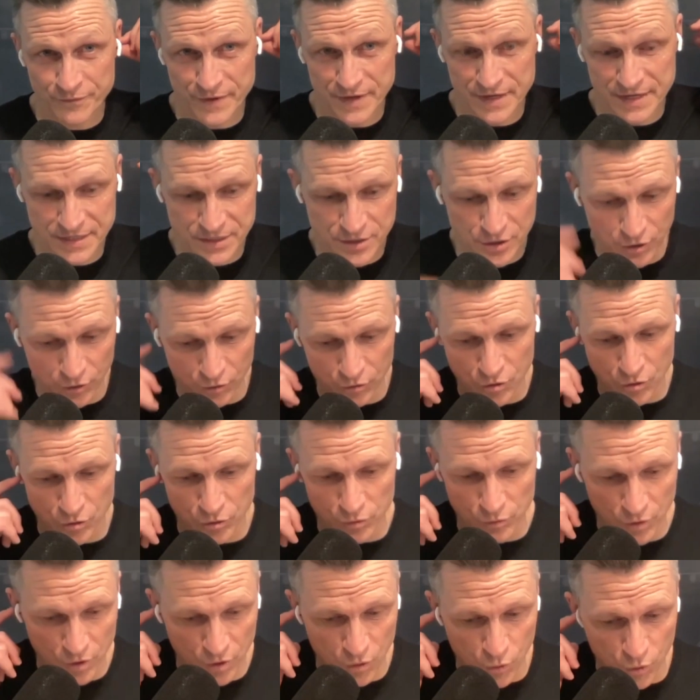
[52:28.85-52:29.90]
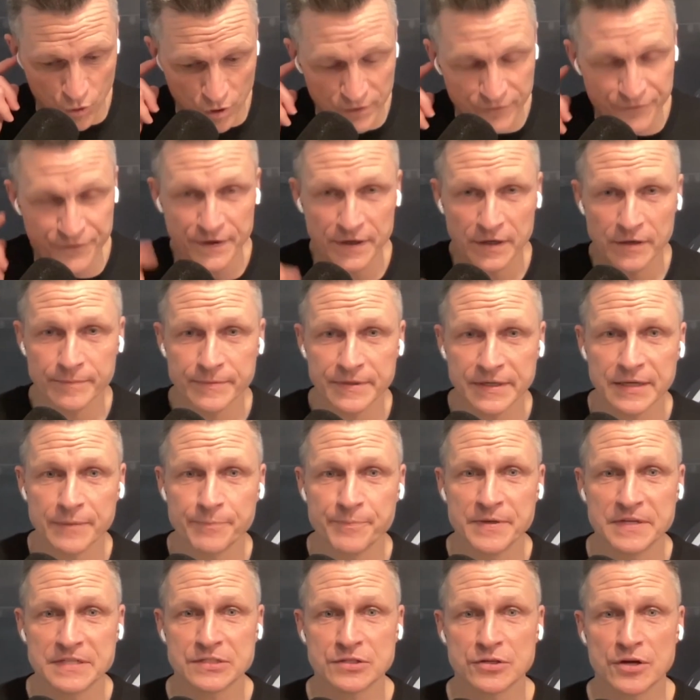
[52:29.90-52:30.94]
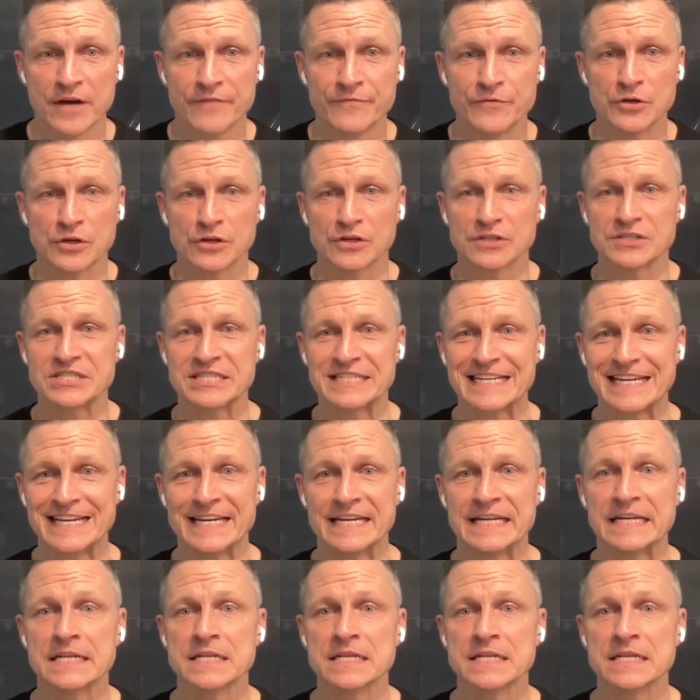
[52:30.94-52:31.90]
if you don't go to a horror film and get pissed off, you got scared.